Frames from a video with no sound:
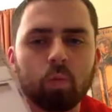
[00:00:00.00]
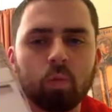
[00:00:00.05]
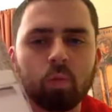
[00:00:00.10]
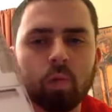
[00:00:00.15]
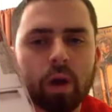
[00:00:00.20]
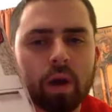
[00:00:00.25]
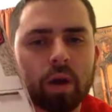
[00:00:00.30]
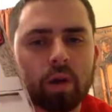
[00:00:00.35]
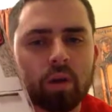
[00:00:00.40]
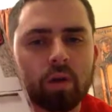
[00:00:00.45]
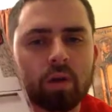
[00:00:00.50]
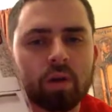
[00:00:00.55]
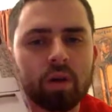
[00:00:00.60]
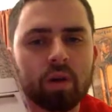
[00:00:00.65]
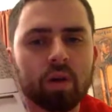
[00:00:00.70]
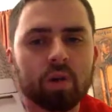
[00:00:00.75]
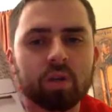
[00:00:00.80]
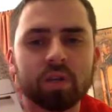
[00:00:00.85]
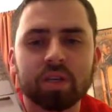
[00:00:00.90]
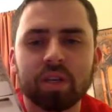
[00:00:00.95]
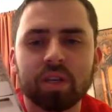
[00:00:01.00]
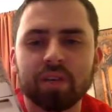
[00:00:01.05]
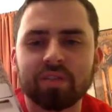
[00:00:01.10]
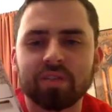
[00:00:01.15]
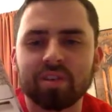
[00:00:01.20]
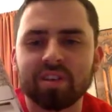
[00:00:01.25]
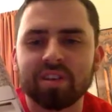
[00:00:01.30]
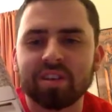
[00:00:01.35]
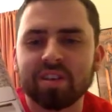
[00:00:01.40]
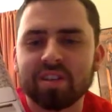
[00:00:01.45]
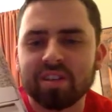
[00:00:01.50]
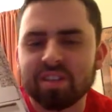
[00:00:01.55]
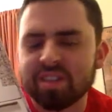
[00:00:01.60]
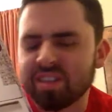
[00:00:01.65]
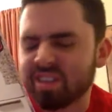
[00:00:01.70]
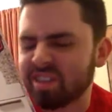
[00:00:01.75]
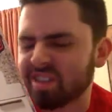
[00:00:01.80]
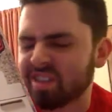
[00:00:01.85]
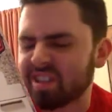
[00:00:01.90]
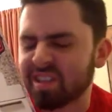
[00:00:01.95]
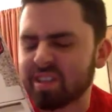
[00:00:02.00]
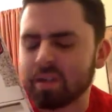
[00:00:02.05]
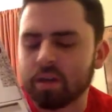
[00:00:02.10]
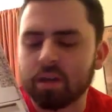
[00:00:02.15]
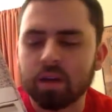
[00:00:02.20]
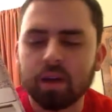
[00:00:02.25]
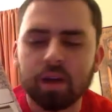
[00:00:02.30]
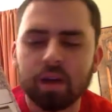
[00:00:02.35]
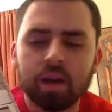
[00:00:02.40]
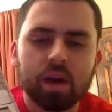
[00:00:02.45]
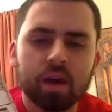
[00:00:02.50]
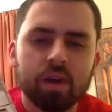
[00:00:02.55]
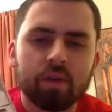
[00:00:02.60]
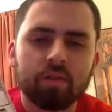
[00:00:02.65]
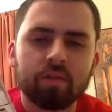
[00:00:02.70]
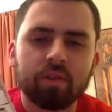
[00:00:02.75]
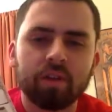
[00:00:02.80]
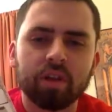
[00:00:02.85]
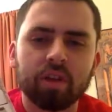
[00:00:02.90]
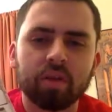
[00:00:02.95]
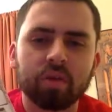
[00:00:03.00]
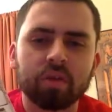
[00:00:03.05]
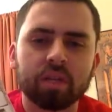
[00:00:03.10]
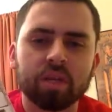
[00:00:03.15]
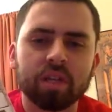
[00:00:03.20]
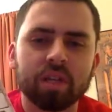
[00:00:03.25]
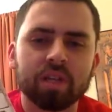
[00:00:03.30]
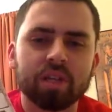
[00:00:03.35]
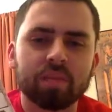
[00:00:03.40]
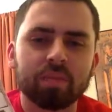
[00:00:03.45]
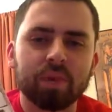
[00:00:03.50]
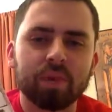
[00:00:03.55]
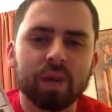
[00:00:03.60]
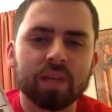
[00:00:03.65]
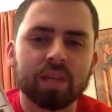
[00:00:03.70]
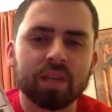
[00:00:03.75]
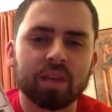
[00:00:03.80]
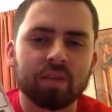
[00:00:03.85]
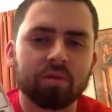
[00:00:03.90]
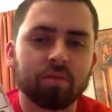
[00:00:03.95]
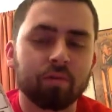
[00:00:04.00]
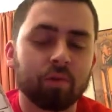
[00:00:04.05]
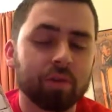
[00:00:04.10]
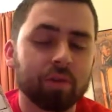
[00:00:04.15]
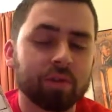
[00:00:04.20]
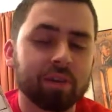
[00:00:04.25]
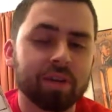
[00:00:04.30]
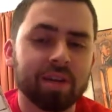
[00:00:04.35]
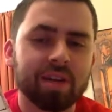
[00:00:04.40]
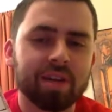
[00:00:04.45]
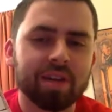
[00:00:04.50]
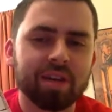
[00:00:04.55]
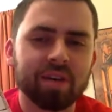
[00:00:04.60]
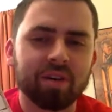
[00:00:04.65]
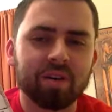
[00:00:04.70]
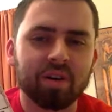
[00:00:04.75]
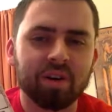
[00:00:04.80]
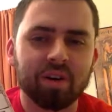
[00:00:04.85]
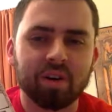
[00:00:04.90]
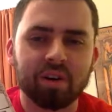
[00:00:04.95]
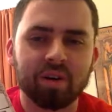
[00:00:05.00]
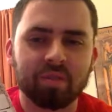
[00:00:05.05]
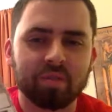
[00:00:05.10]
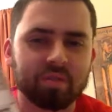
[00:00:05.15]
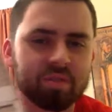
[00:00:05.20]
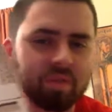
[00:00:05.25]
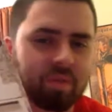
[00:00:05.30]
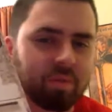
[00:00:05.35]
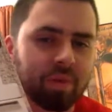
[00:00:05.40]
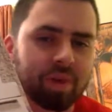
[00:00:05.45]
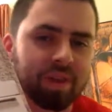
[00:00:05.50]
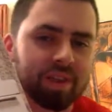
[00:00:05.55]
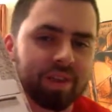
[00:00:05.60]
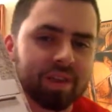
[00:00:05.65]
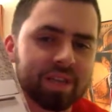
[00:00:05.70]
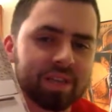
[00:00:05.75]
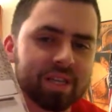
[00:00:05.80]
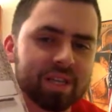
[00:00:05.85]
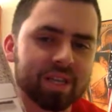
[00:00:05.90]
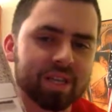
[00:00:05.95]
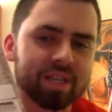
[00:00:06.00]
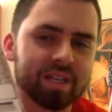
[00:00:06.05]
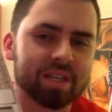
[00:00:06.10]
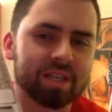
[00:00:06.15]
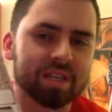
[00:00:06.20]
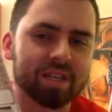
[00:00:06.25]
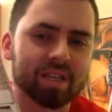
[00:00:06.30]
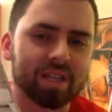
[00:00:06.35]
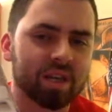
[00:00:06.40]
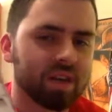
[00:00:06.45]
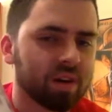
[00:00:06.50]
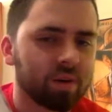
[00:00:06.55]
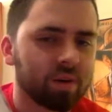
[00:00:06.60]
record. You always have to feel like once it gets past like 14 on something like this, that's just